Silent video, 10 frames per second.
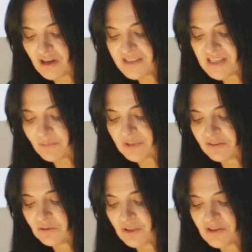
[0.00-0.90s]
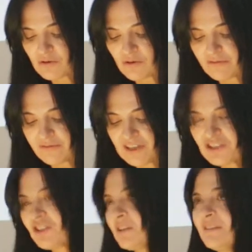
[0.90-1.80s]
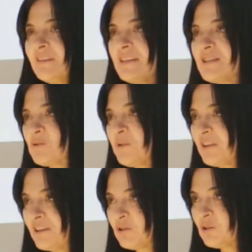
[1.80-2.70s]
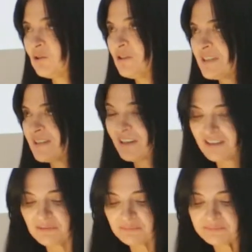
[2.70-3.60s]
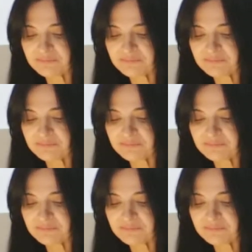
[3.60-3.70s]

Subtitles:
concept and UNESCO Convention, let's return to the study.